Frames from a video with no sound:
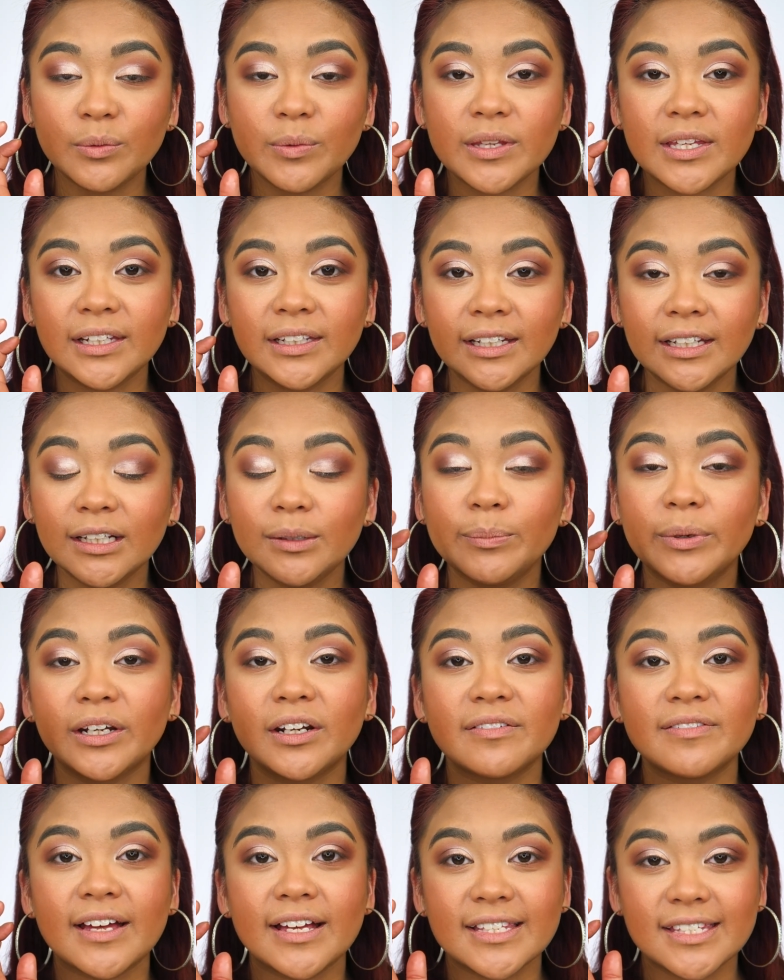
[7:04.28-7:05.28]
With a little bit
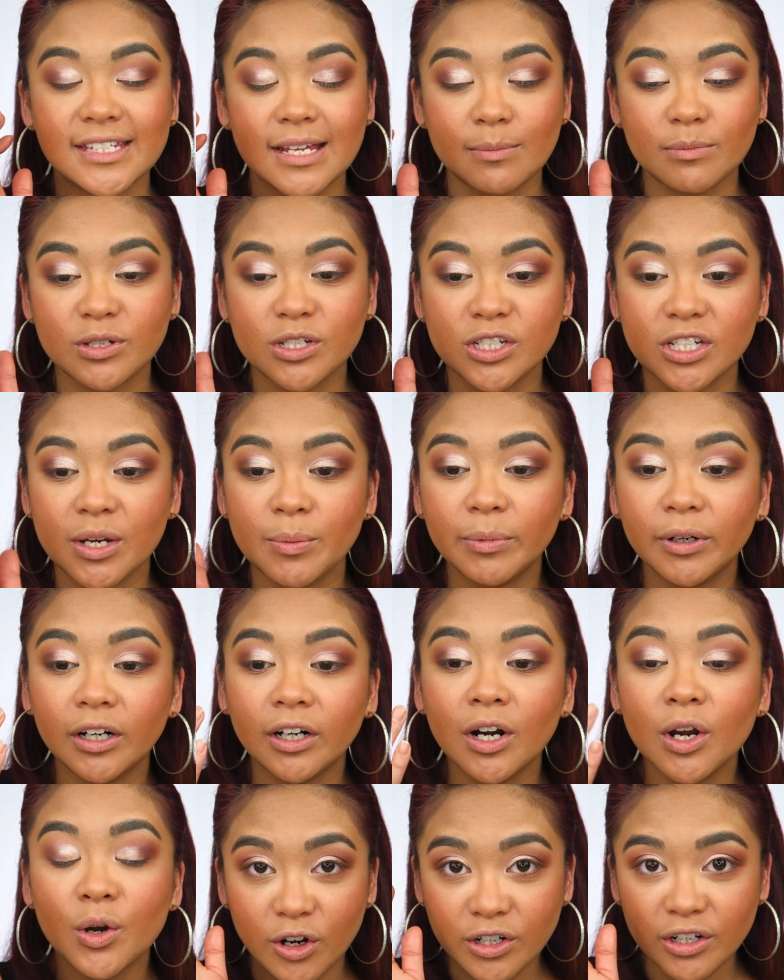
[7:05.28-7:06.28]
of that same
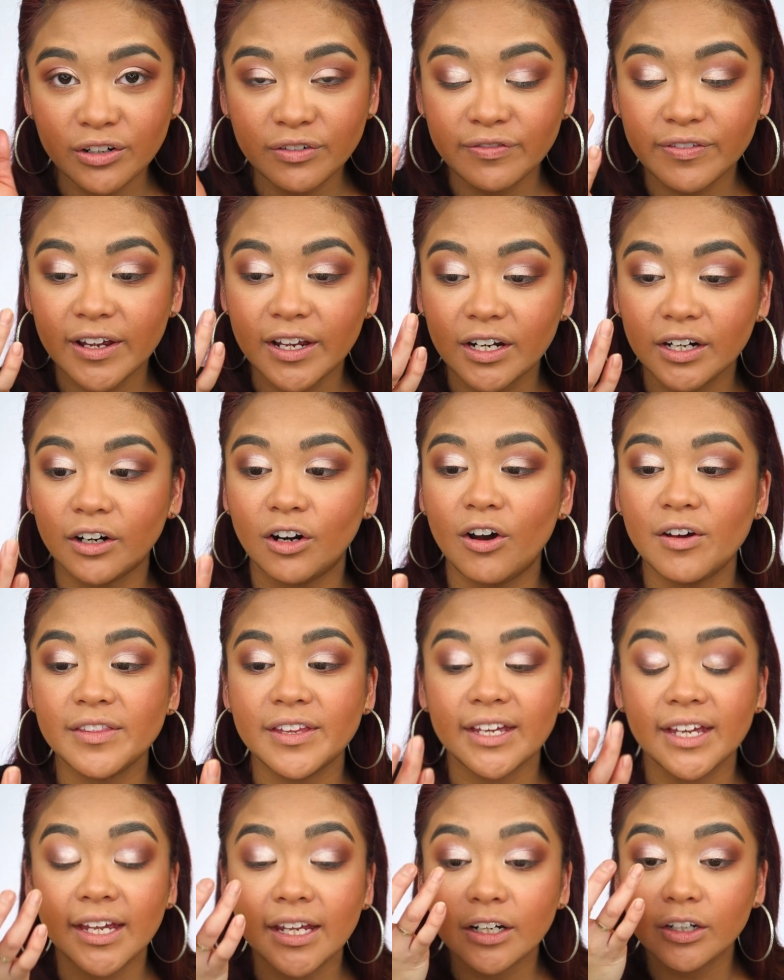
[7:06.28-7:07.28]
shimmer on your finger on
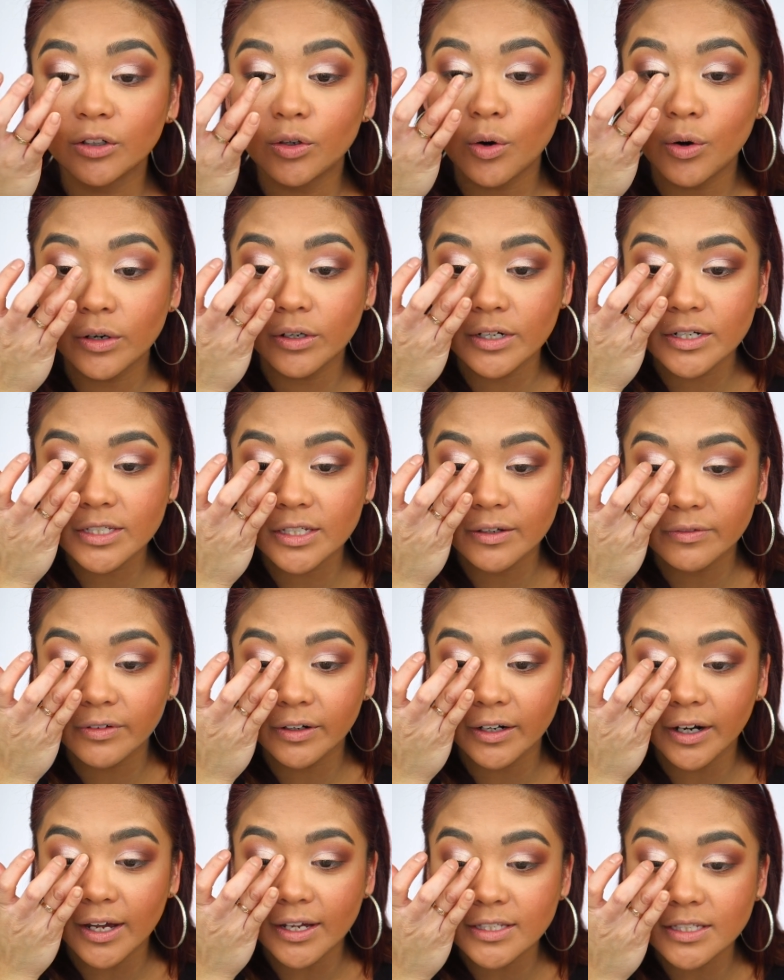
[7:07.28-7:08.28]
the inner corners of
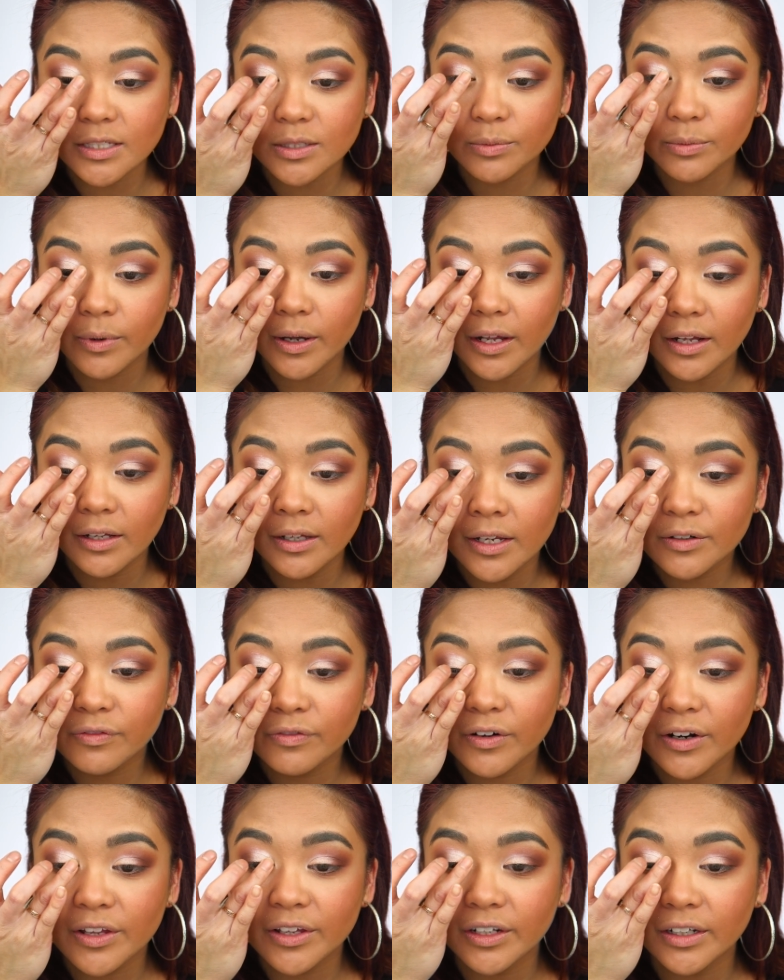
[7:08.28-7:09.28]
your eyes as well to
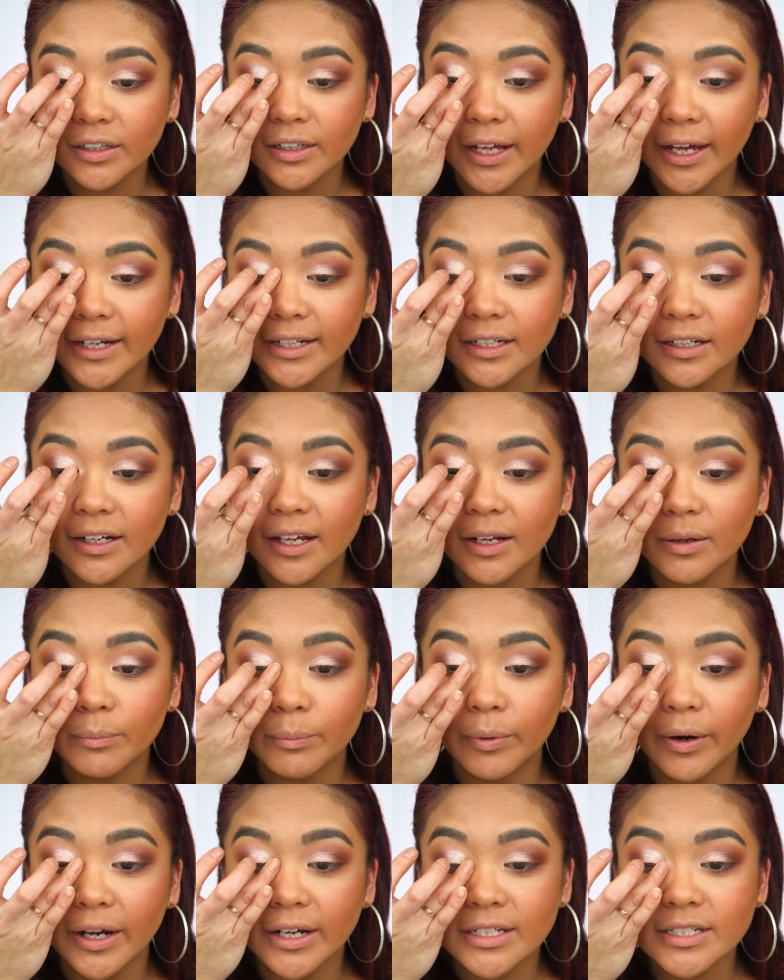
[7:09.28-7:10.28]
further lighten
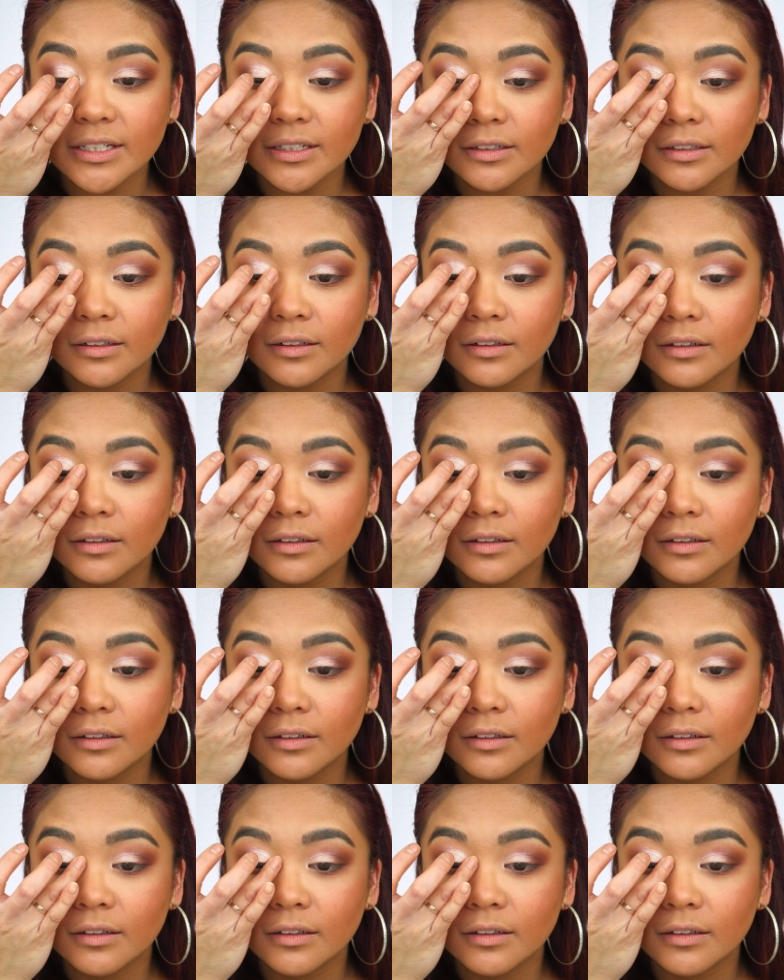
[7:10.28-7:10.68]
and brighten.